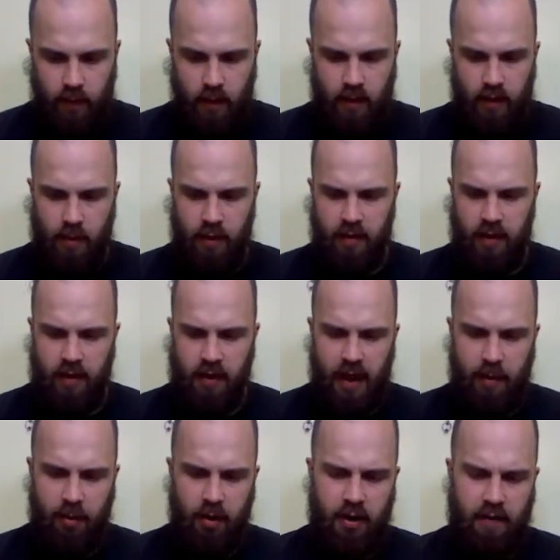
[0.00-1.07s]
Smells in the
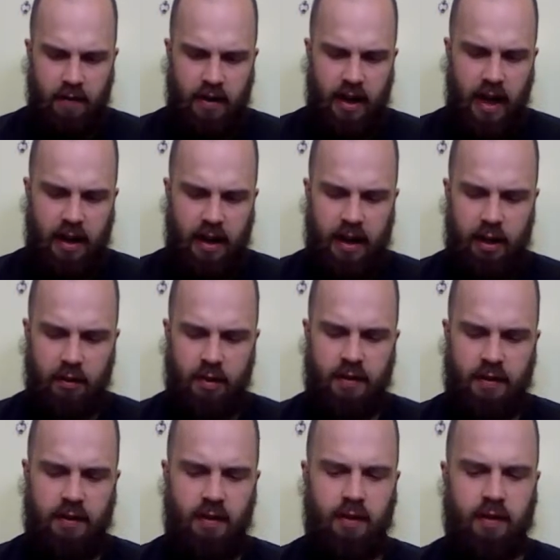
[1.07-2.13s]
neighborhood of the ají
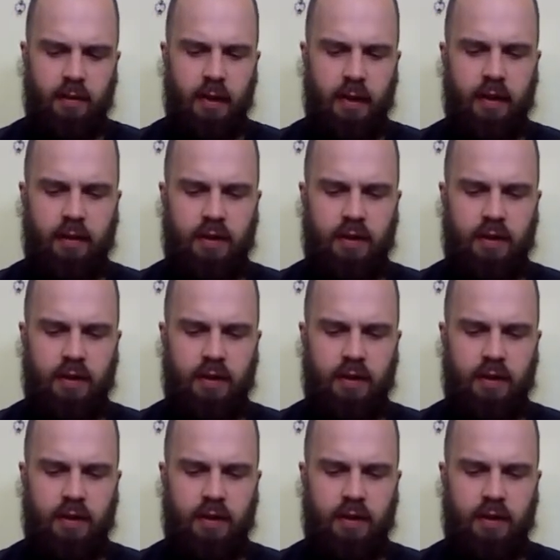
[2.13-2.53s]
crystal as well,